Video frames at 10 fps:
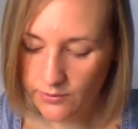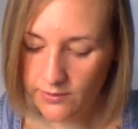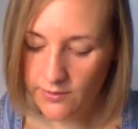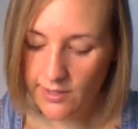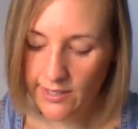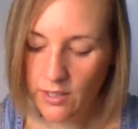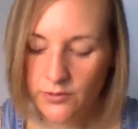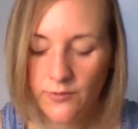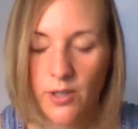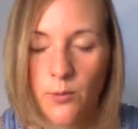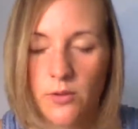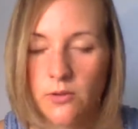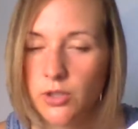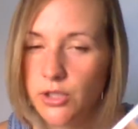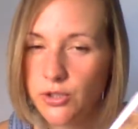us. And I also feel like we're
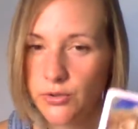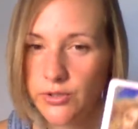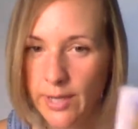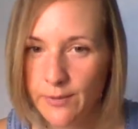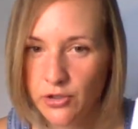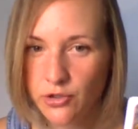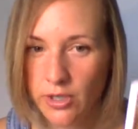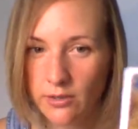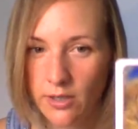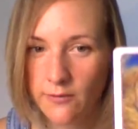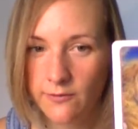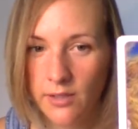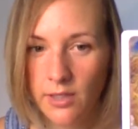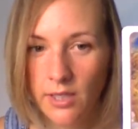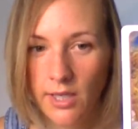learning to demonstrate love.
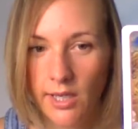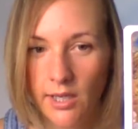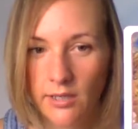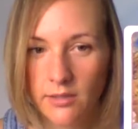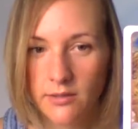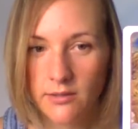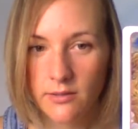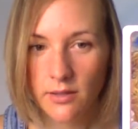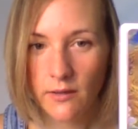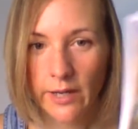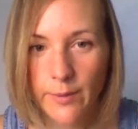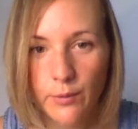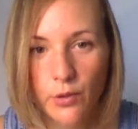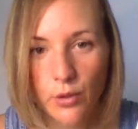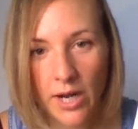And a lot of people
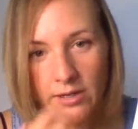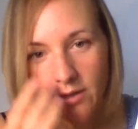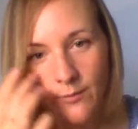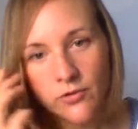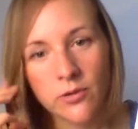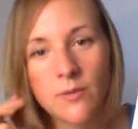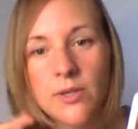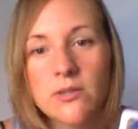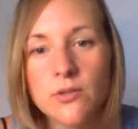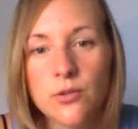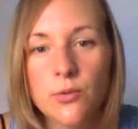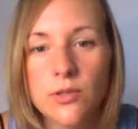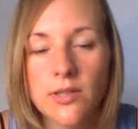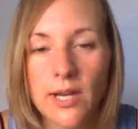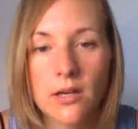don't know how to demonstrate love because they're too
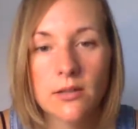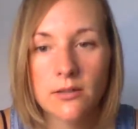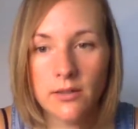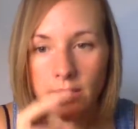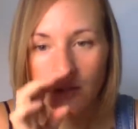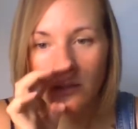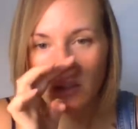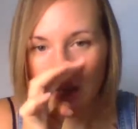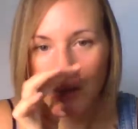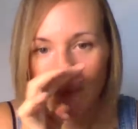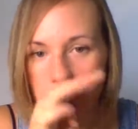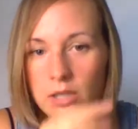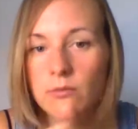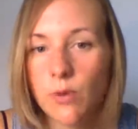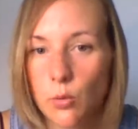scared. Like
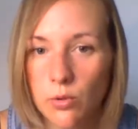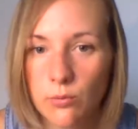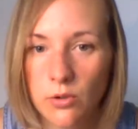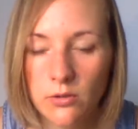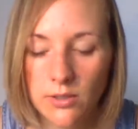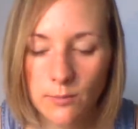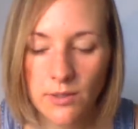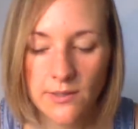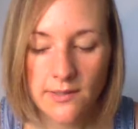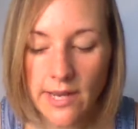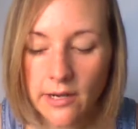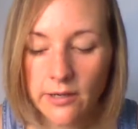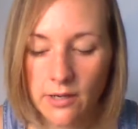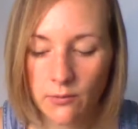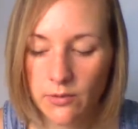being vulnerable can be
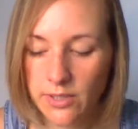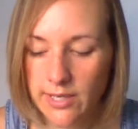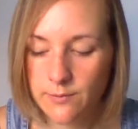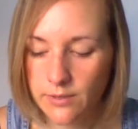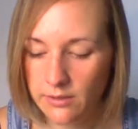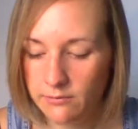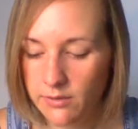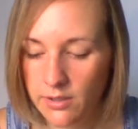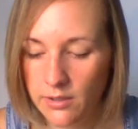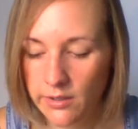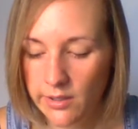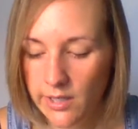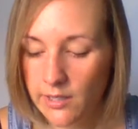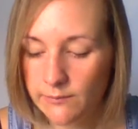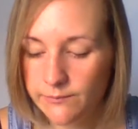scary. It really can be.
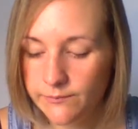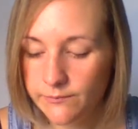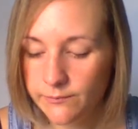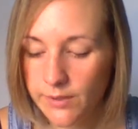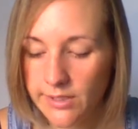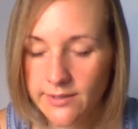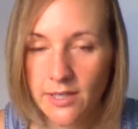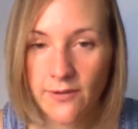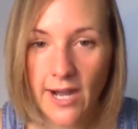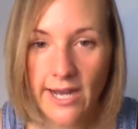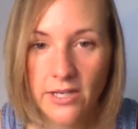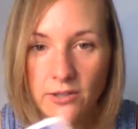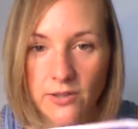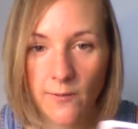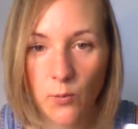Um, but instead of hiding
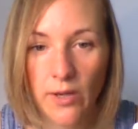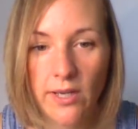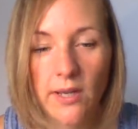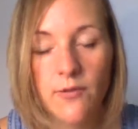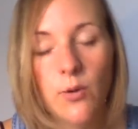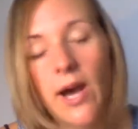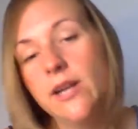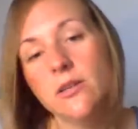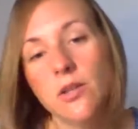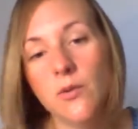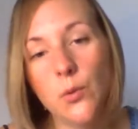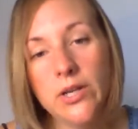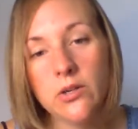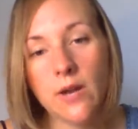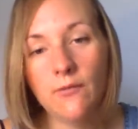yourself away, if you hide yourself away and
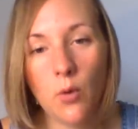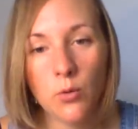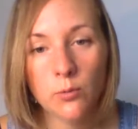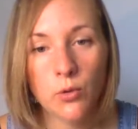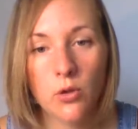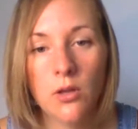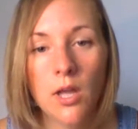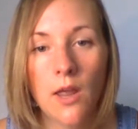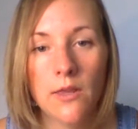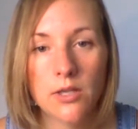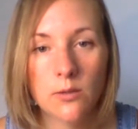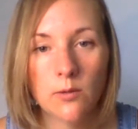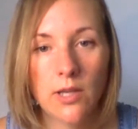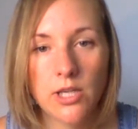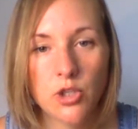you're not vulnerable, then your
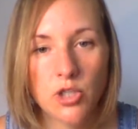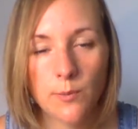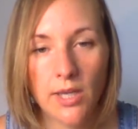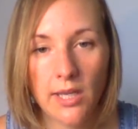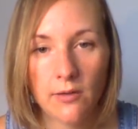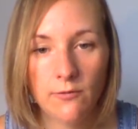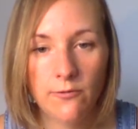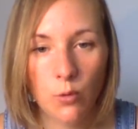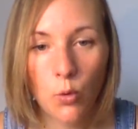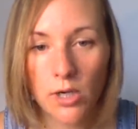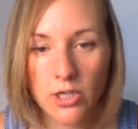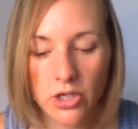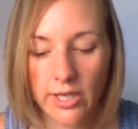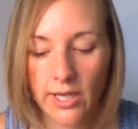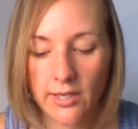relationship can't flourish.
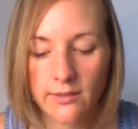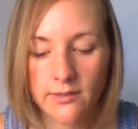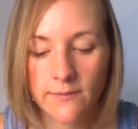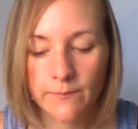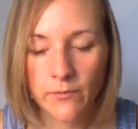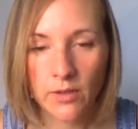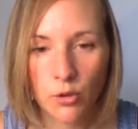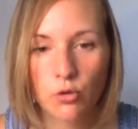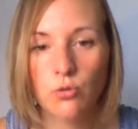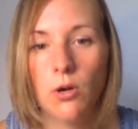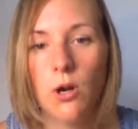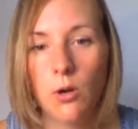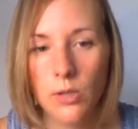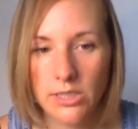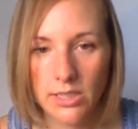It can't
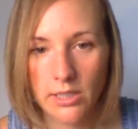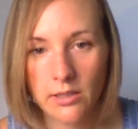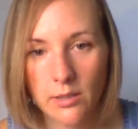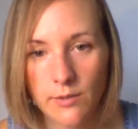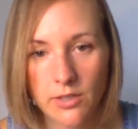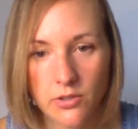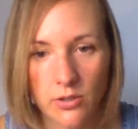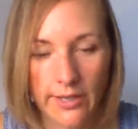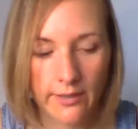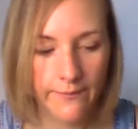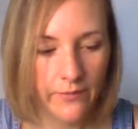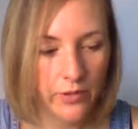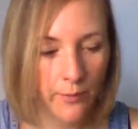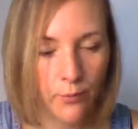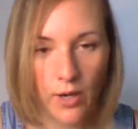grow into anything because you're like
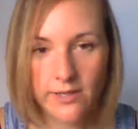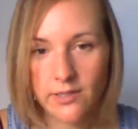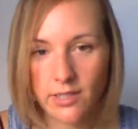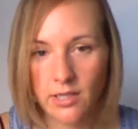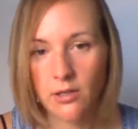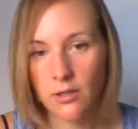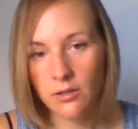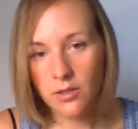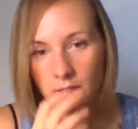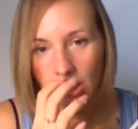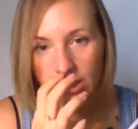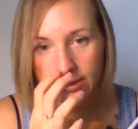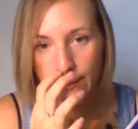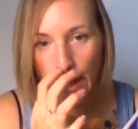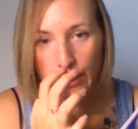suppressing it. You're like
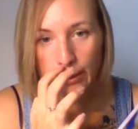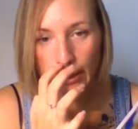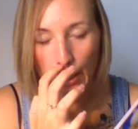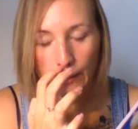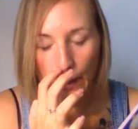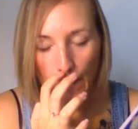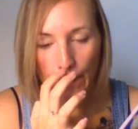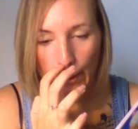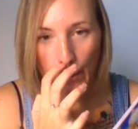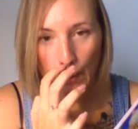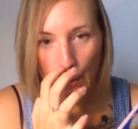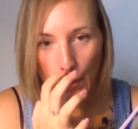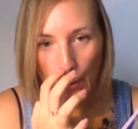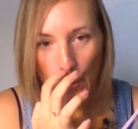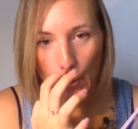smashing it down. Sorry, my
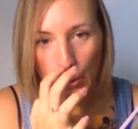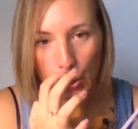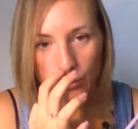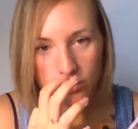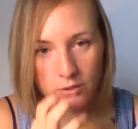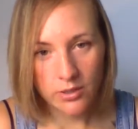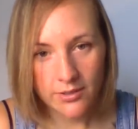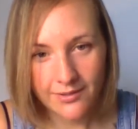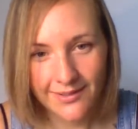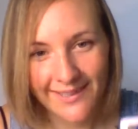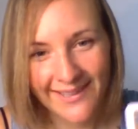nose itches.